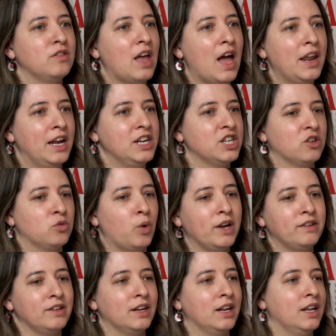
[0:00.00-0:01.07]
NHS
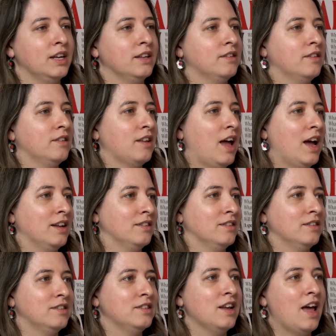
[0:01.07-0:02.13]
waiting lists
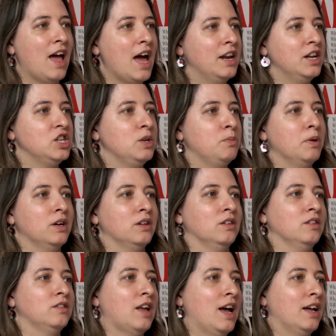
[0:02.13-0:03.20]
and energy
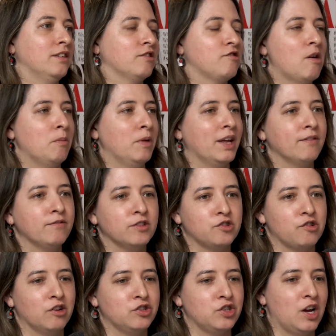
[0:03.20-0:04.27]
bills and crumbling
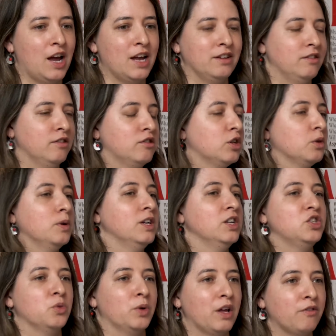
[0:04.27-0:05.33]
infrastructure and
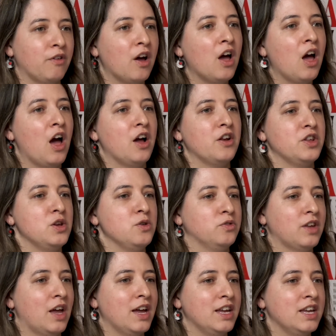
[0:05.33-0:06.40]
sewage or whatever, and you
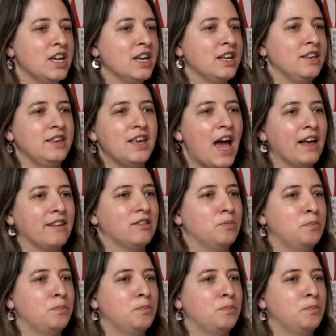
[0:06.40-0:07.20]
say, yes,